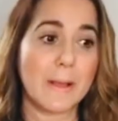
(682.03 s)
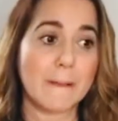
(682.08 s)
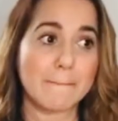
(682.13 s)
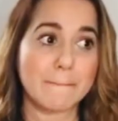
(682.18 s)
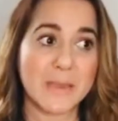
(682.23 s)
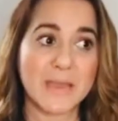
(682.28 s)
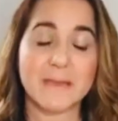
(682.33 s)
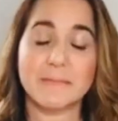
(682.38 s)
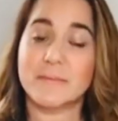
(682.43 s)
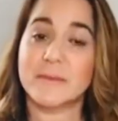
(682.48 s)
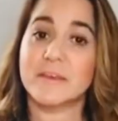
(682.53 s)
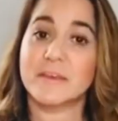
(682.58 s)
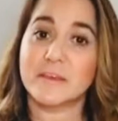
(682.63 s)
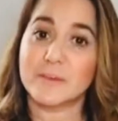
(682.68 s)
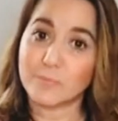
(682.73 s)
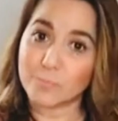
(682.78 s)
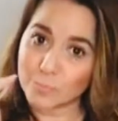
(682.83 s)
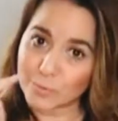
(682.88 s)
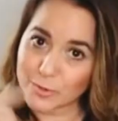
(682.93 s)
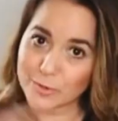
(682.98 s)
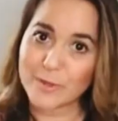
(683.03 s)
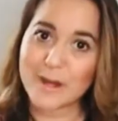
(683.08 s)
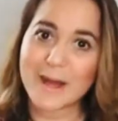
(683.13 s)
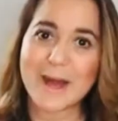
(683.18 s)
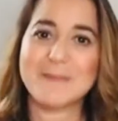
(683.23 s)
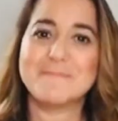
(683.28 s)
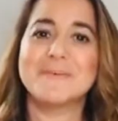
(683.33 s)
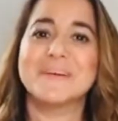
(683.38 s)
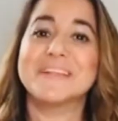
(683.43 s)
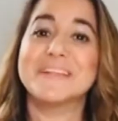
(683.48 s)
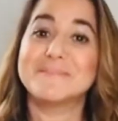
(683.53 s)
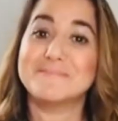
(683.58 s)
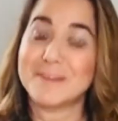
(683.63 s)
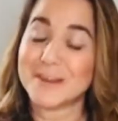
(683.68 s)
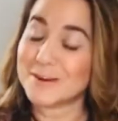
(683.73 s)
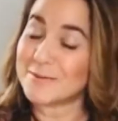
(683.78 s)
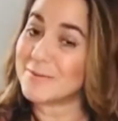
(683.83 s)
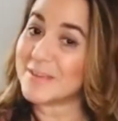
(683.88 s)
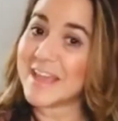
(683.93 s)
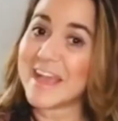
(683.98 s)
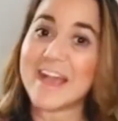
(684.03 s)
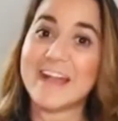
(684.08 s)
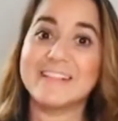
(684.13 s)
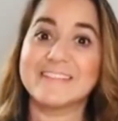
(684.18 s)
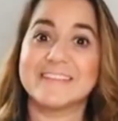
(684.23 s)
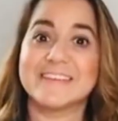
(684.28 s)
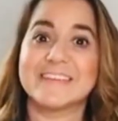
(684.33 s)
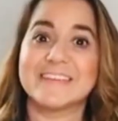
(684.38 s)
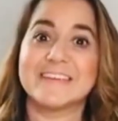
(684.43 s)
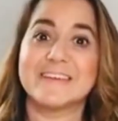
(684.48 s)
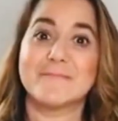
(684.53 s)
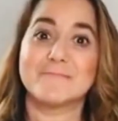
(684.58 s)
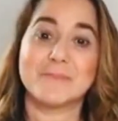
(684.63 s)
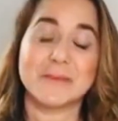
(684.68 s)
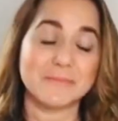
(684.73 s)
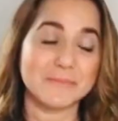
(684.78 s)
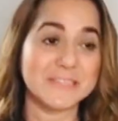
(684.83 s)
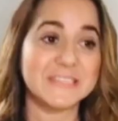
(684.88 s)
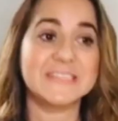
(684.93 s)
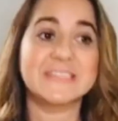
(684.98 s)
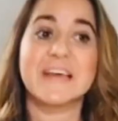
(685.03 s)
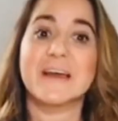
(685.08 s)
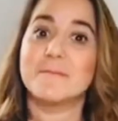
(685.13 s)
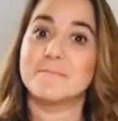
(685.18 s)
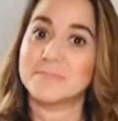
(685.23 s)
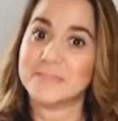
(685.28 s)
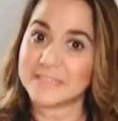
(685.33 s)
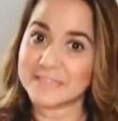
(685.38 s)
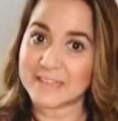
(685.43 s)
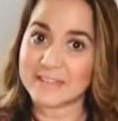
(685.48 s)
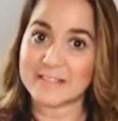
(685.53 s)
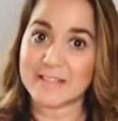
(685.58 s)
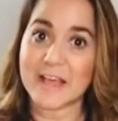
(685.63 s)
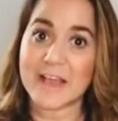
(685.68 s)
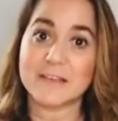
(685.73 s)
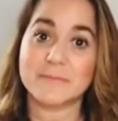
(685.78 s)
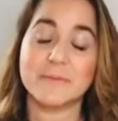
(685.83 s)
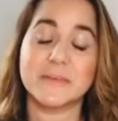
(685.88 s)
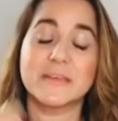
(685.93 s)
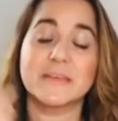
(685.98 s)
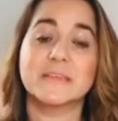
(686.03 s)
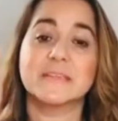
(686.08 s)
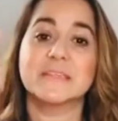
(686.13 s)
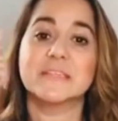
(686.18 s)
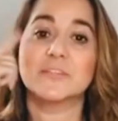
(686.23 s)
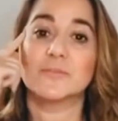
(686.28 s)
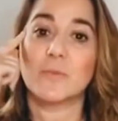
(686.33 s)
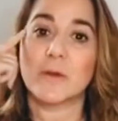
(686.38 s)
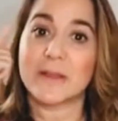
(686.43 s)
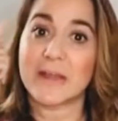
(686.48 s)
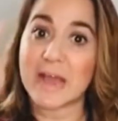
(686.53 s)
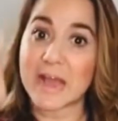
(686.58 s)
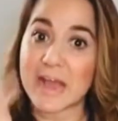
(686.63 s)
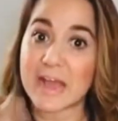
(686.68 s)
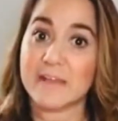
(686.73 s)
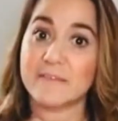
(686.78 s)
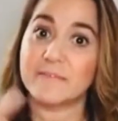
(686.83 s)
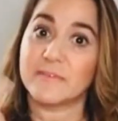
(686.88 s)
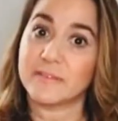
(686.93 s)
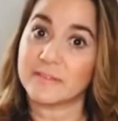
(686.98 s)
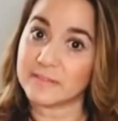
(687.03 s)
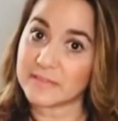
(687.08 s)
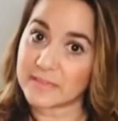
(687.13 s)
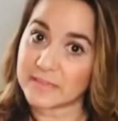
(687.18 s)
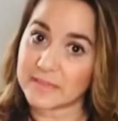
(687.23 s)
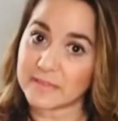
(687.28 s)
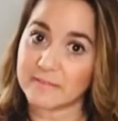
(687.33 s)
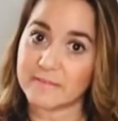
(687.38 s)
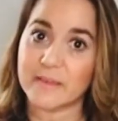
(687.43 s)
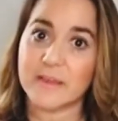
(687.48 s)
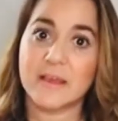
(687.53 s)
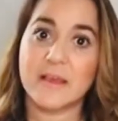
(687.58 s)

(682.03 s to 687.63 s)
maybe it will happen in my reality maybe something alike because it's what i believe